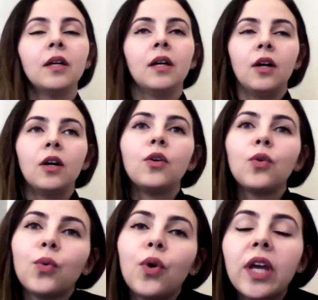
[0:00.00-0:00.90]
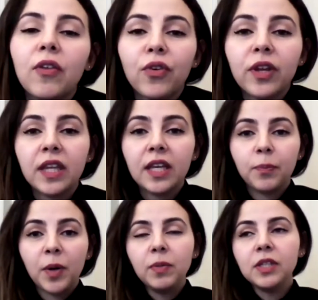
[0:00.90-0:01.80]
Oh, okay. For the
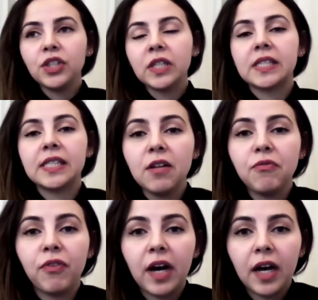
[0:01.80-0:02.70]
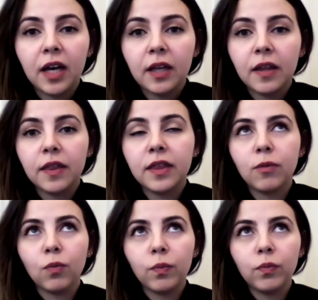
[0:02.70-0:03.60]
publishing itself,
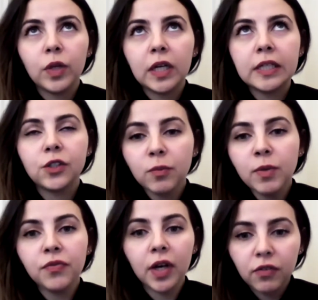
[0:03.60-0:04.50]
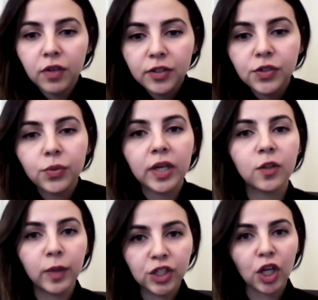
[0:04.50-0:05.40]
it took me 5 years to write
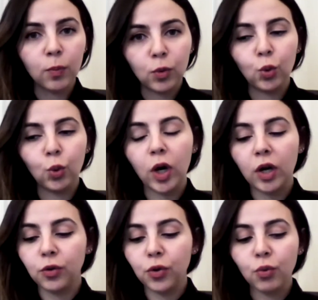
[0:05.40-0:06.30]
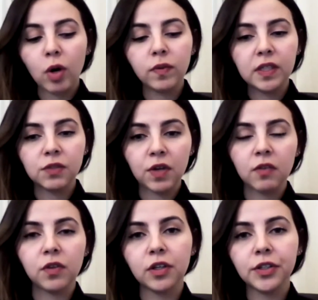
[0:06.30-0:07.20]
Beige and Blue, and throughout these 5
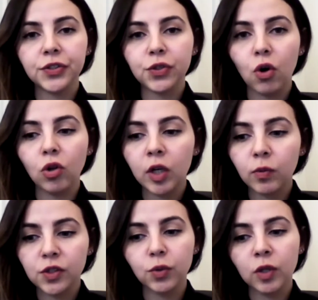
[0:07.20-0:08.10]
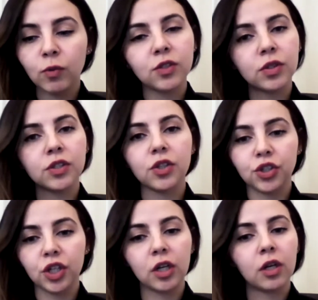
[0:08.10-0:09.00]
years, all I was doing was researching